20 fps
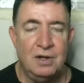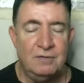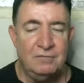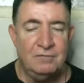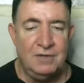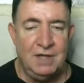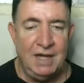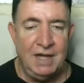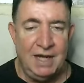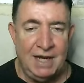of
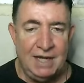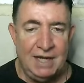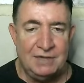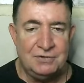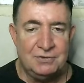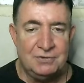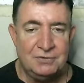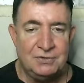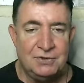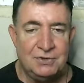the
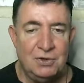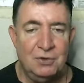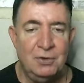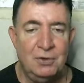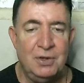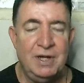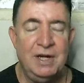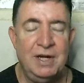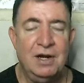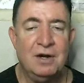answers.
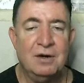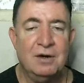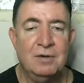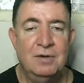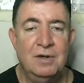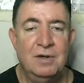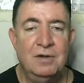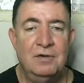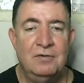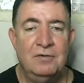Only our
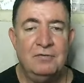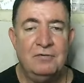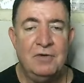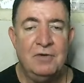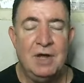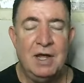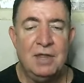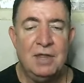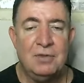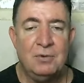
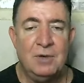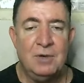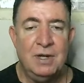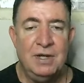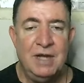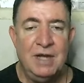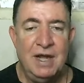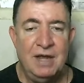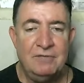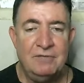Father
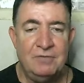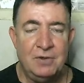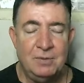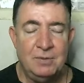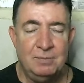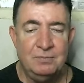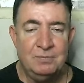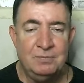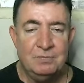in heaven